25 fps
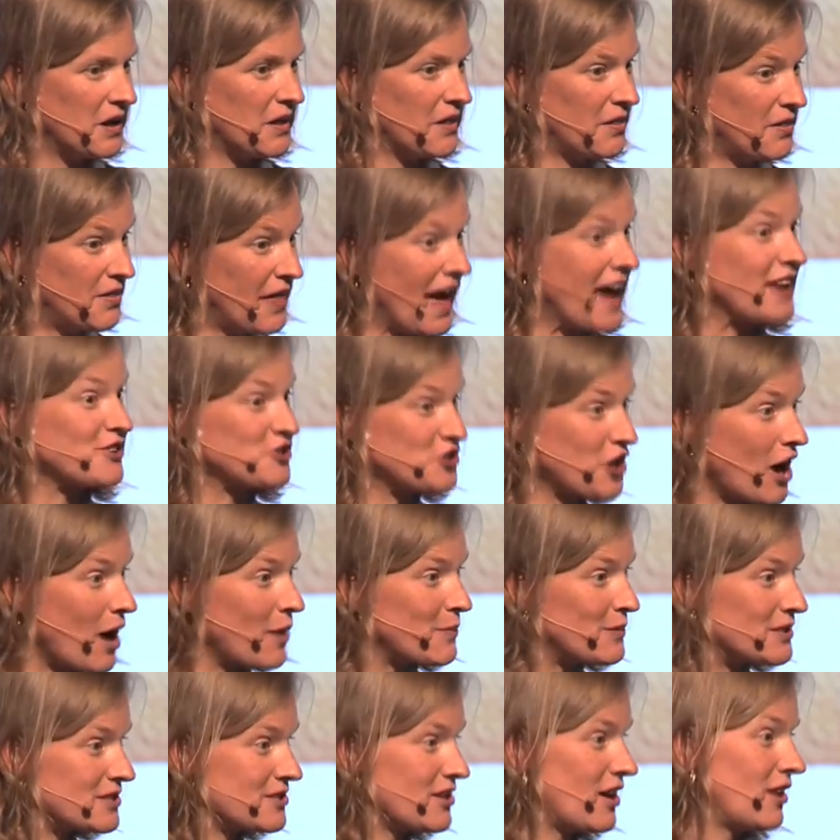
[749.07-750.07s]
that job
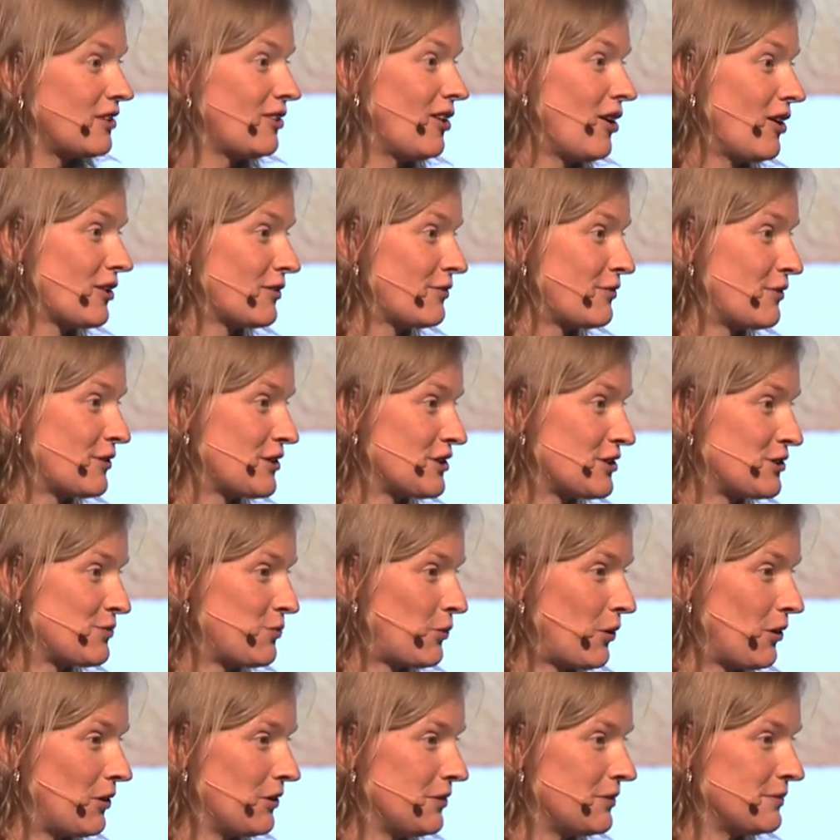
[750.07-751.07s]
is not long for this
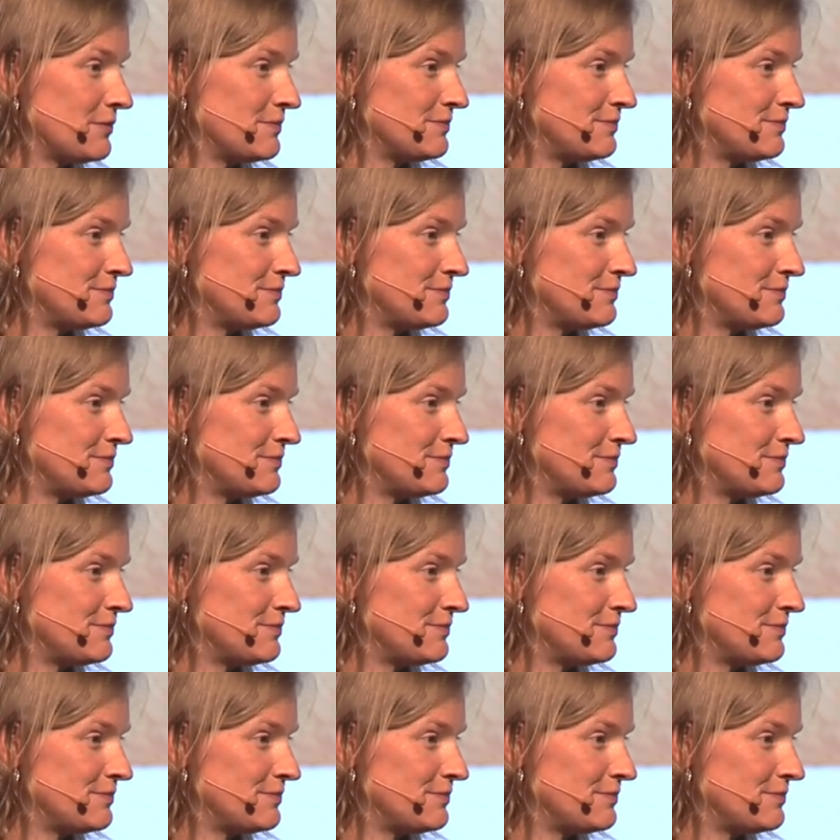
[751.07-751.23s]
world.